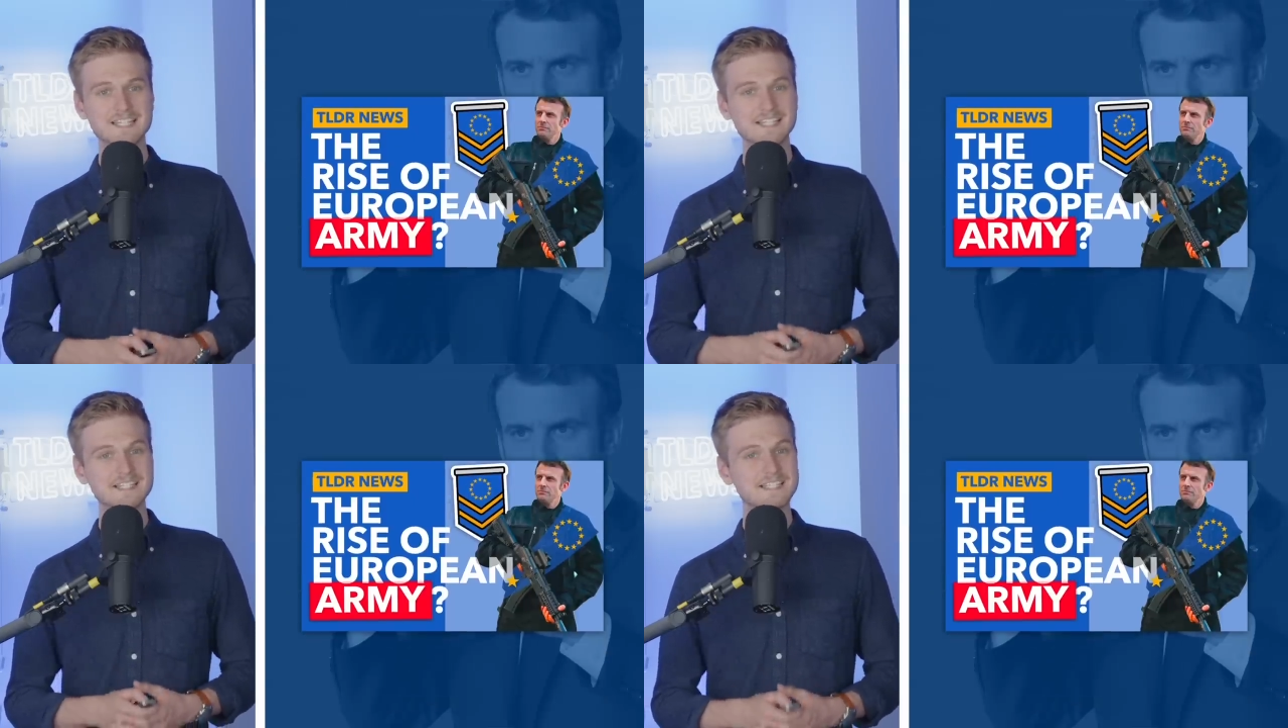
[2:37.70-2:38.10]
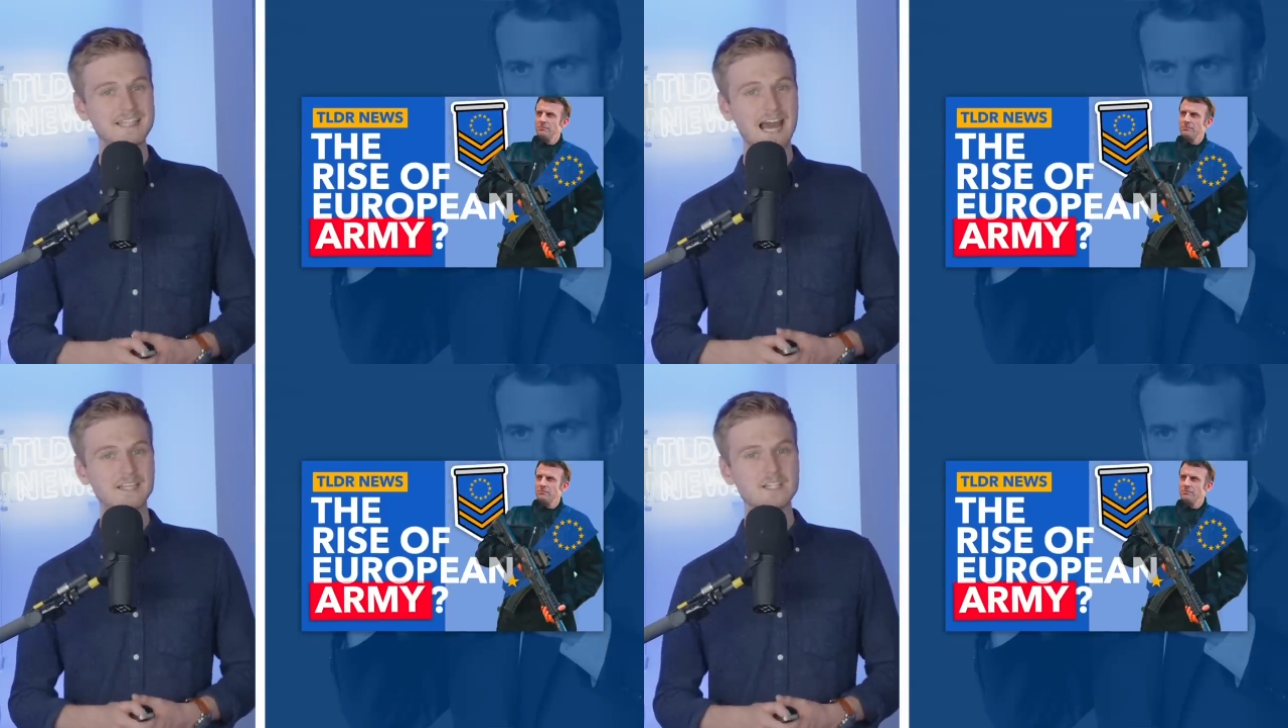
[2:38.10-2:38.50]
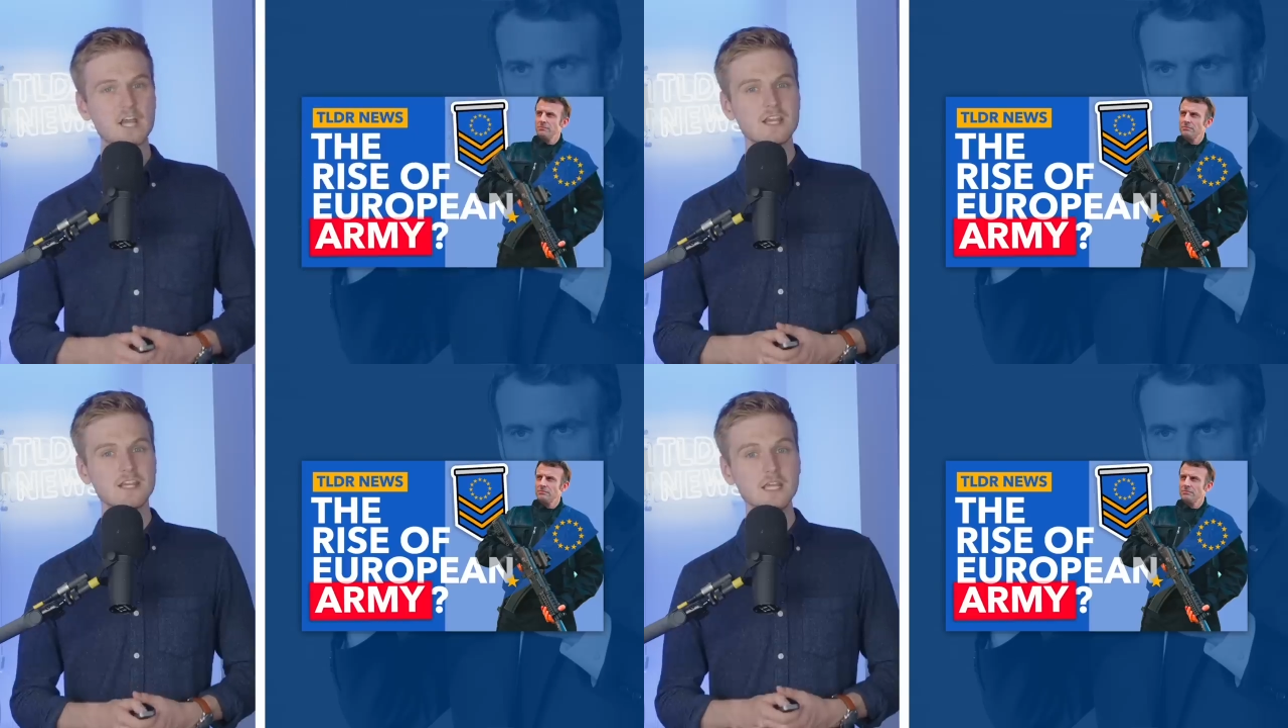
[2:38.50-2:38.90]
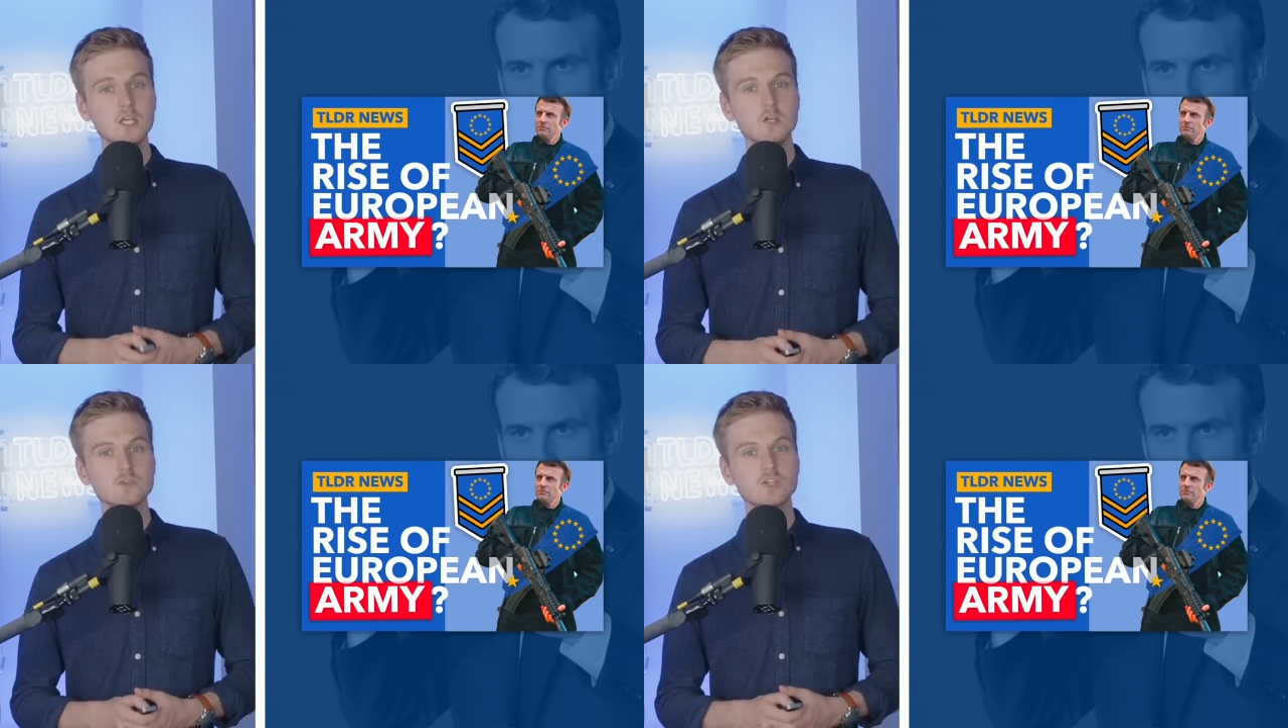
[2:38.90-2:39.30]
things stand, the
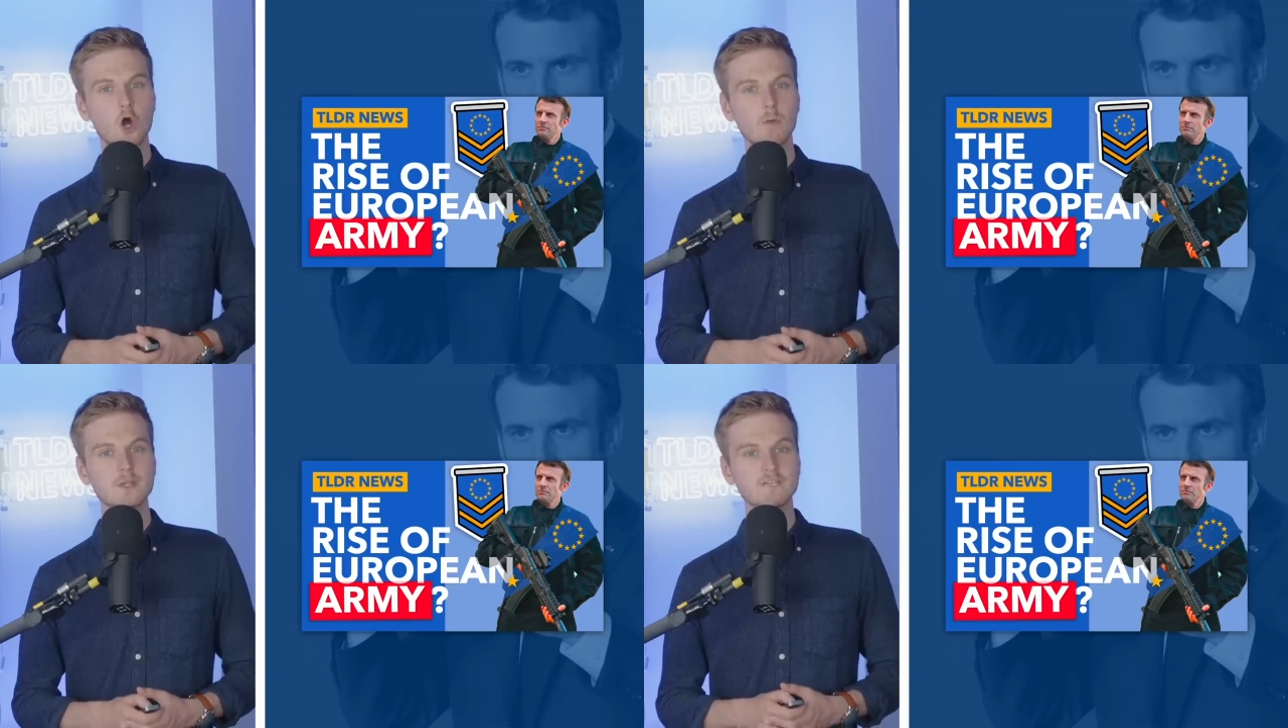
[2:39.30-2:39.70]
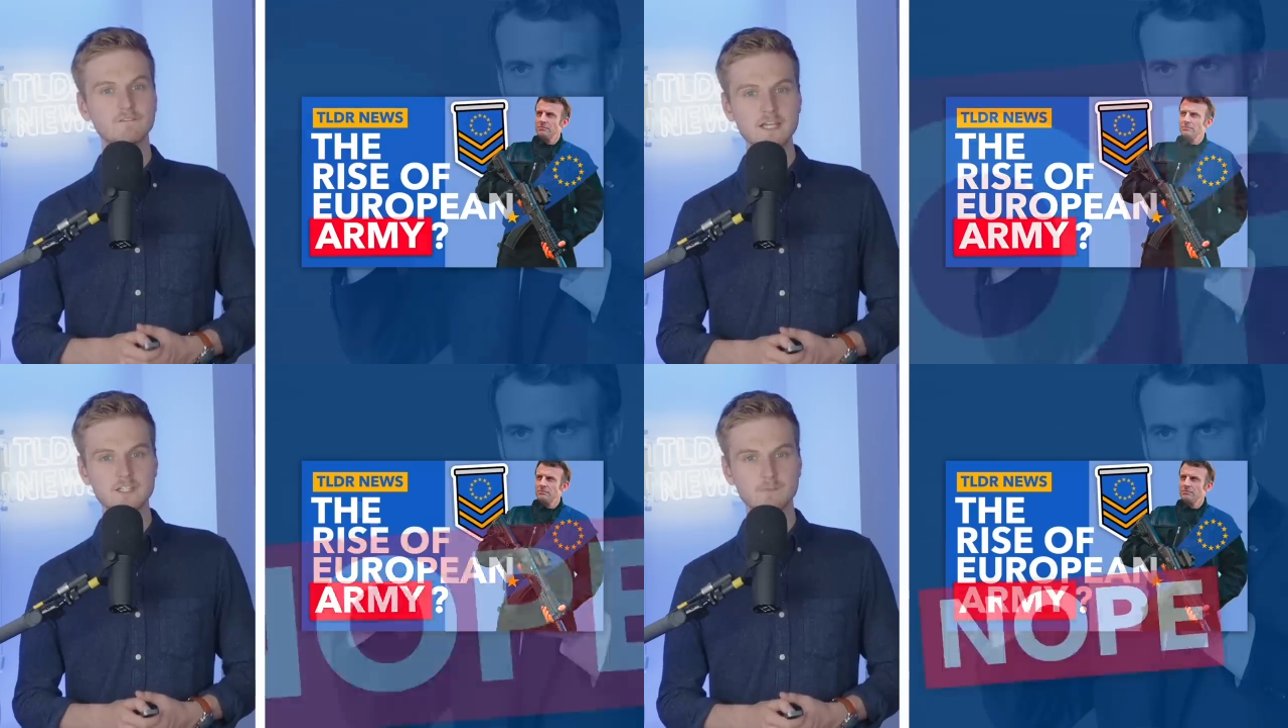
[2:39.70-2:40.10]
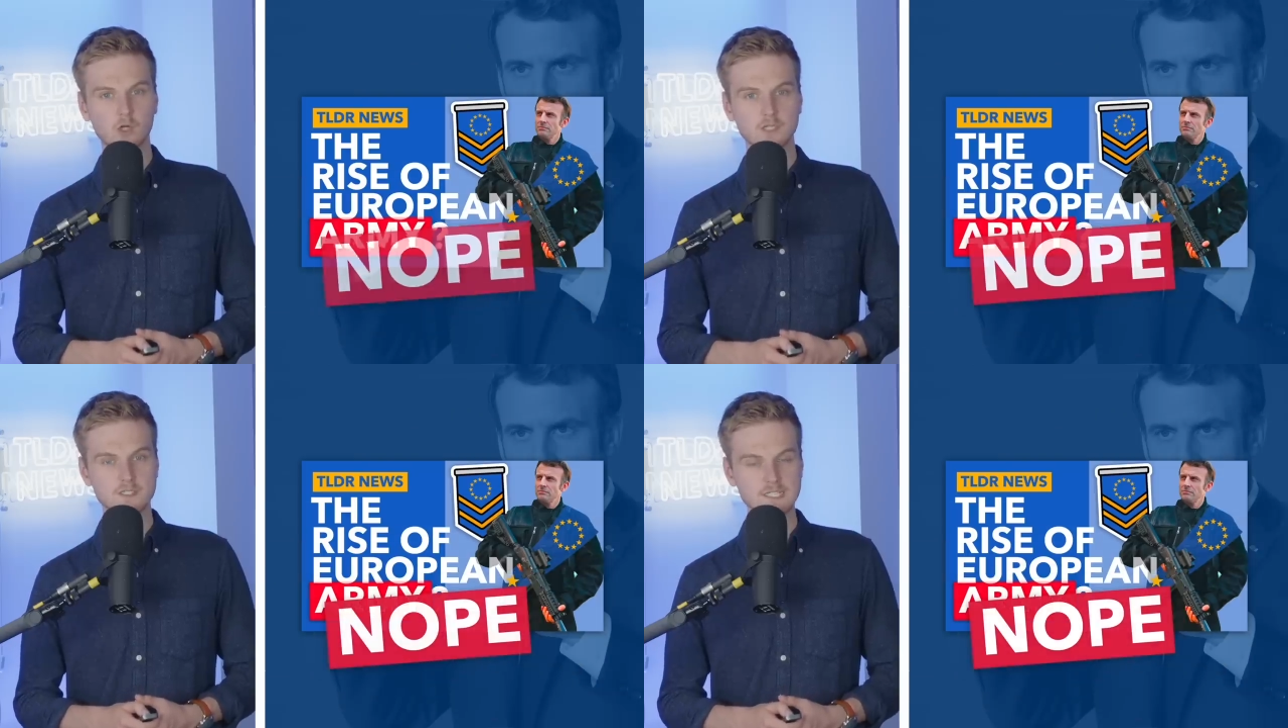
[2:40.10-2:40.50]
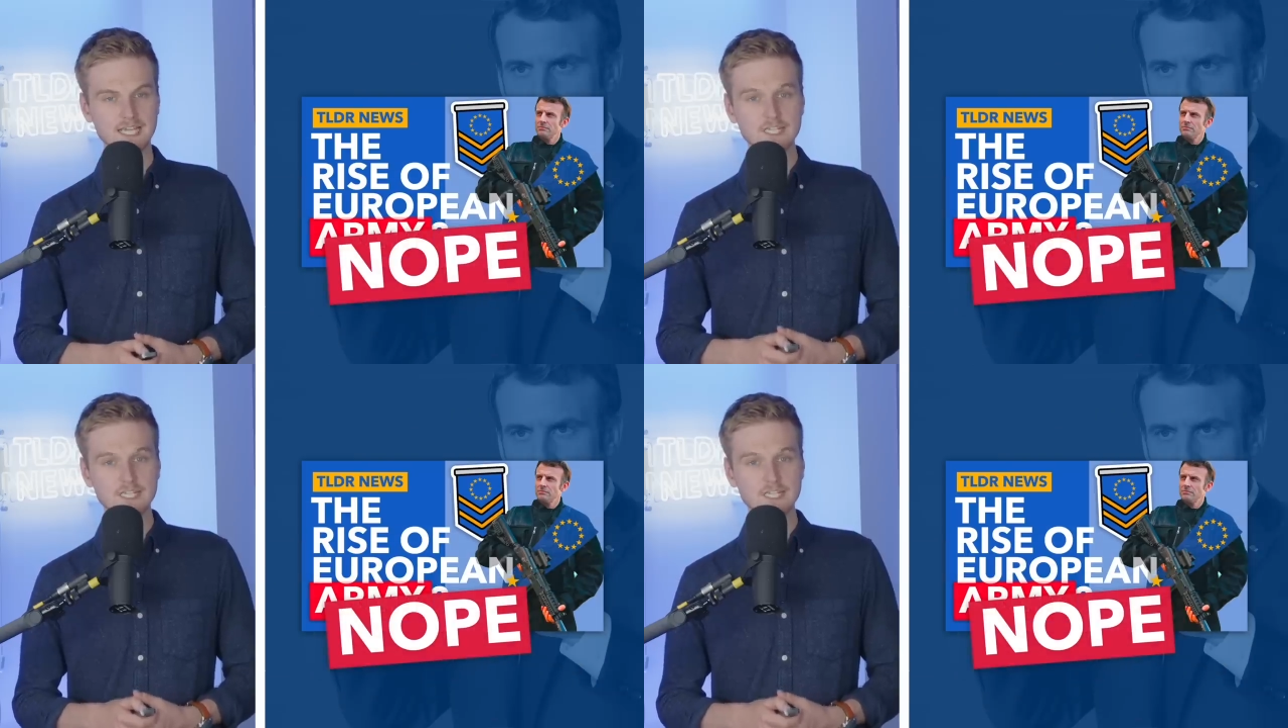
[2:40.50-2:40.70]
EU's common defence policy